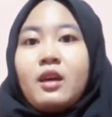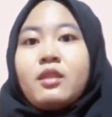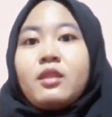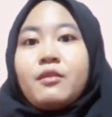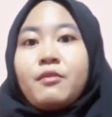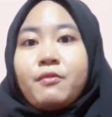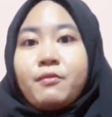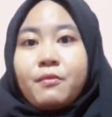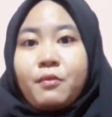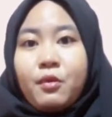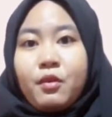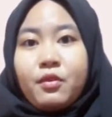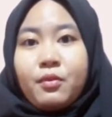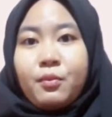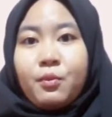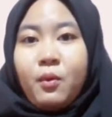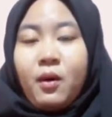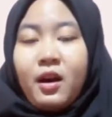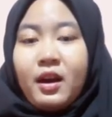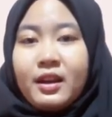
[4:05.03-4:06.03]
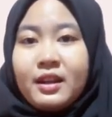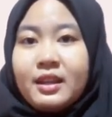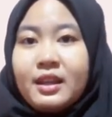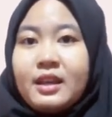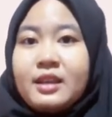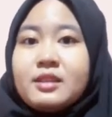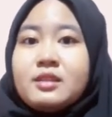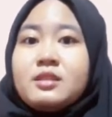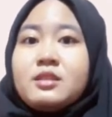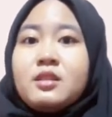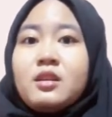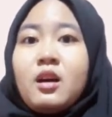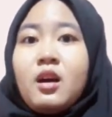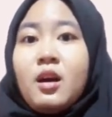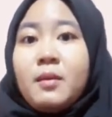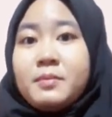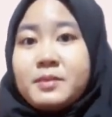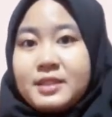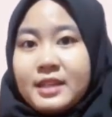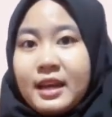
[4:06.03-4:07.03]
The fourth one is
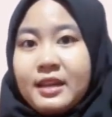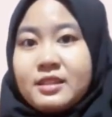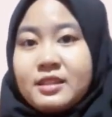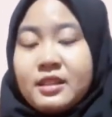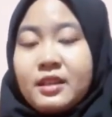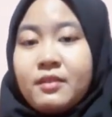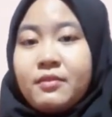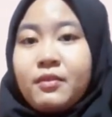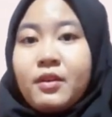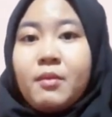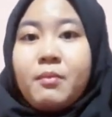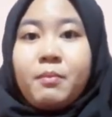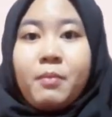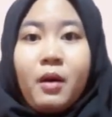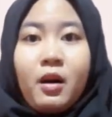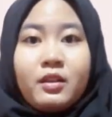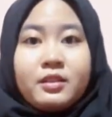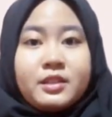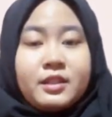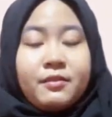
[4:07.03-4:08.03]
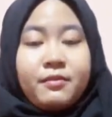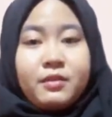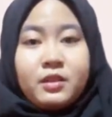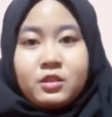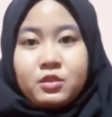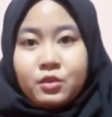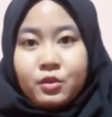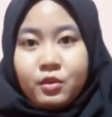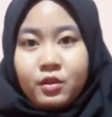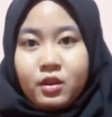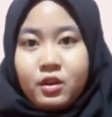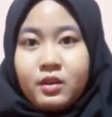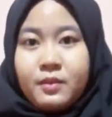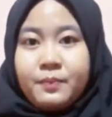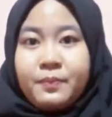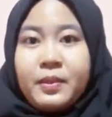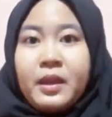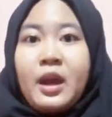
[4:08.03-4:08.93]
obsessive compulsive disorder,